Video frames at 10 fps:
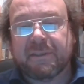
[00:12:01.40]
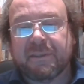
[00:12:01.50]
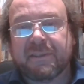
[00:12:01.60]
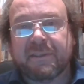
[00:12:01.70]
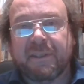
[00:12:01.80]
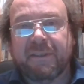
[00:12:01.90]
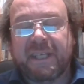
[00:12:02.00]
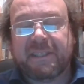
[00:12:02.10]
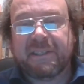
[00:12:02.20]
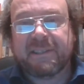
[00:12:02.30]
So
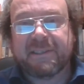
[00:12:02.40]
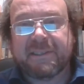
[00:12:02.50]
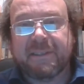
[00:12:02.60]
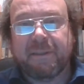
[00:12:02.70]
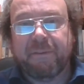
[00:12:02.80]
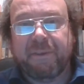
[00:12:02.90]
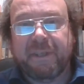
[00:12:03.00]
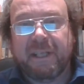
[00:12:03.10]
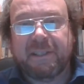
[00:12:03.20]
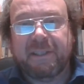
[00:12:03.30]
that is
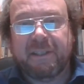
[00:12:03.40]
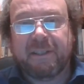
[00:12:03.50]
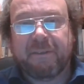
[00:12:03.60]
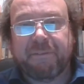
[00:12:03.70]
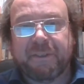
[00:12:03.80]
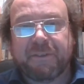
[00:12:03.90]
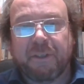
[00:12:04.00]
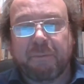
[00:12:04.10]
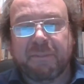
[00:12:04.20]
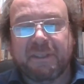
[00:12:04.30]
the idea of the
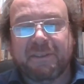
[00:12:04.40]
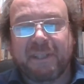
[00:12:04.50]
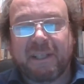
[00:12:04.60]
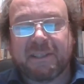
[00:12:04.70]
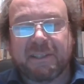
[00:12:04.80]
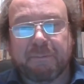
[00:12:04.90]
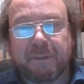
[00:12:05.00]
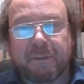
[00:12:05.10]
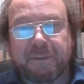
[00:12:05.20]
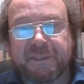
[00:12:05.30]
term
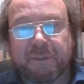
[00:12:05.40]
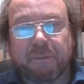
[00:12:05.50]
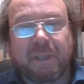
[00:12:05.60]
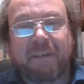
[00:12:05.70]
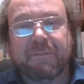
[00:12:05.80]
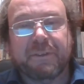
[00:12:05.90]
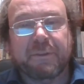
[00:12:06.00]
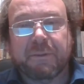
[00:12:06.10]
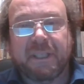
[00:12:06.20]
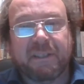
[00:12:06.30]
deductible. So
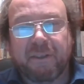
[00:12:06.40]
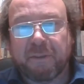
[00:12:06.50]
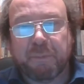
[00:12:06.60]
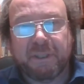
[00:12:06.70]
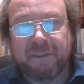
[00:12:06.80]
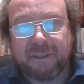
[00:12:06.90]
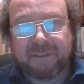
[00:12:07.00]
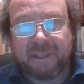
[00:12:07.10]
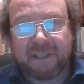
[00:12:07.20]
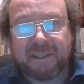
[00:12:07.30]
revenue cannot be
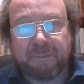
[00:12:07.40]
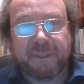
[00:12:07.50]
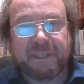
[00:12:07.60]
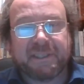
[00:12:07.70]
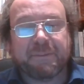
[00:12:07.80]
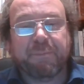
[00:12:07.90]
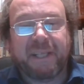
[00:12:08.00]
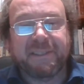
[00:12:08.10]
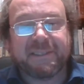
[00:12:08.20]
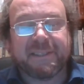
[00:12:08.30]
deductible.
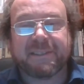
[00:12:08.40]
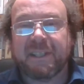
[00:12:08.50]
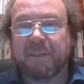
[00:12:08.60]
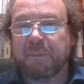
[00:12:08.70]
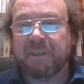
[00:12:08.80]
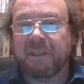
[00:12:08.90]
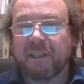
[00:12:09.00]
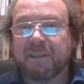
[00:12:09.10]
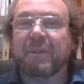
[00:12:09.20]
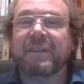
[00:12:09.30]
Expenses can be
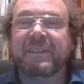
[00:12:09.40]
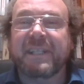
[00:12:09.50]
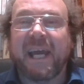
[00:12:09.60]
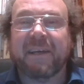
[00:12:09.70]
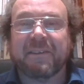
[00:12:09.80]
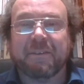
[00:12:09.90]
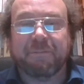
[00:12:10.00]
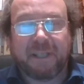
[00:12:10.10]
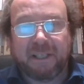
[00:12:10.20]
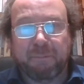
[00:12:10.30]
deductible.
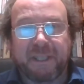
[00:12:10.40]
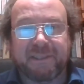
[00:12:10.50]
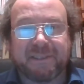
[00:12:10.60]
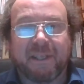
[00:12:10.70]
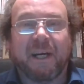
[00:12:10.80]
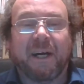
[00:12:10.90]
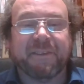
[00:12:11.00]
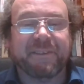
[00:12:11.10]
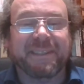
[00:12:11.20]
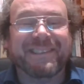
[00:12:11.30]
Negative elements are
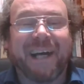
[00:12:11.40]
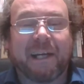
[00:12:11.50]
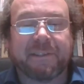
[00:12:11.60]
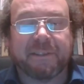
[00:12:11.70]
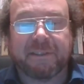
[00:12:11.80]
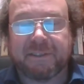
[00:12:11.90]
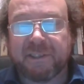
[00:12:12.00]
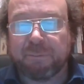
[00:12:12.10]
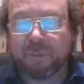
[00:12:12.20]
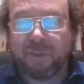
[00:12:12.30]
deducted,
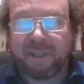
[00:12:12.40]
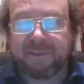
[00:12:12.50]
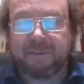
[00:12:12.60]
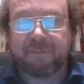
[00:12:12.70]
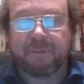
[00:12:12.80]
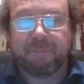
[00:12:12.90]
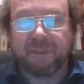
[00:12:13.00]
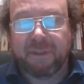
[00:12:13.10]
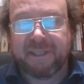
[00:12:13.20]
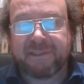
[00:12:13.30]
subtracted from the
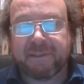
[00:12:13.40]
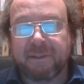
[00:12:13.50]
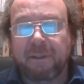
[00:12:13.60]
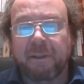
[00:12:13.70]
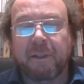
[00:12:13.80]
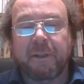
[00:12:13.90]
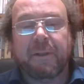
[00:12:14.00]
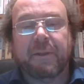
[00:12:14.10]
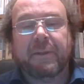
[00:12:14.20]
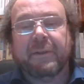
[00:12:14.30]
rest. Huh?
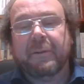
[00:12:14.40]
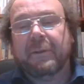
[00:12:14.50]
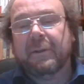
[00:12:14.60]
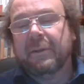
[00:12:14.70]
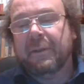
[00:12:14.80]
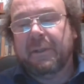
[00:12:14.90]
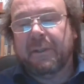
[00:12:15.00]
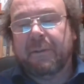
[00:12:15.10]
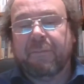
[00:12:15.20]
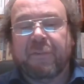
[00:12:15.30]

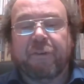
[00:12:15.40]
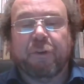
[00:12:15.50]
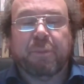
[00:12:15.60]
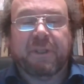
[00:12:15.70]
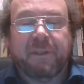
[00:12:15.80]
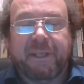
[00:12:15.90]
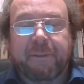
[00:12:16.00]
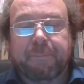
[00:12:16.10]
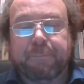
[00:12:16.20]
Oh, should be clear.